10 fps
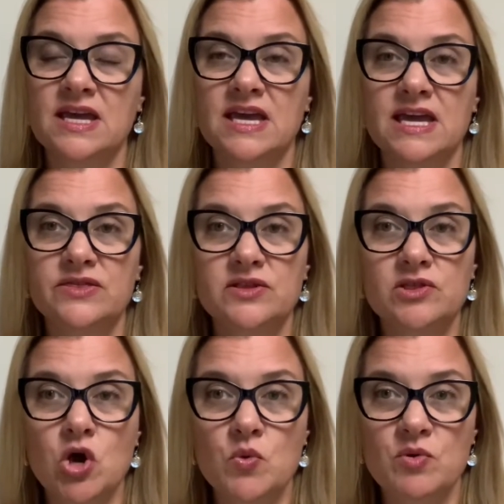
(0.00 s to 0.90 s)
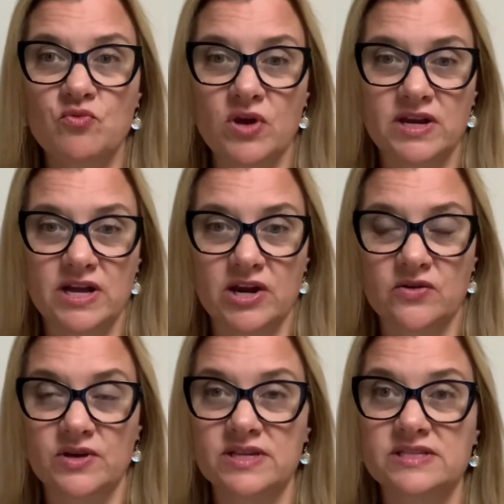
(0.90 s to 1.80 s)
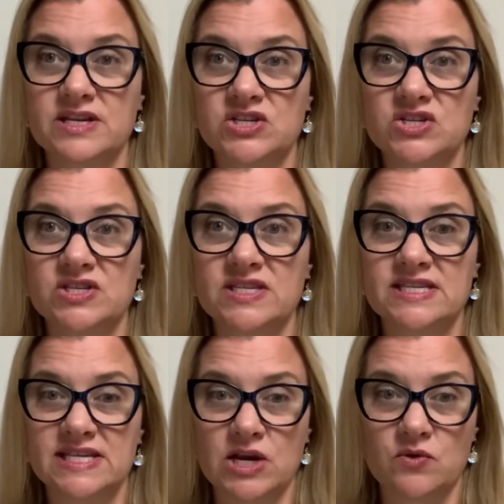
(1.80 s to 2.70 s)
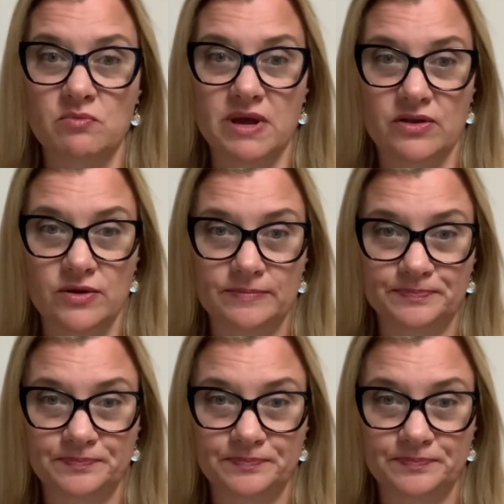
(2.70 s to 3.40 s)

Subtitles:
in the lower brain areas such as the cerebellum.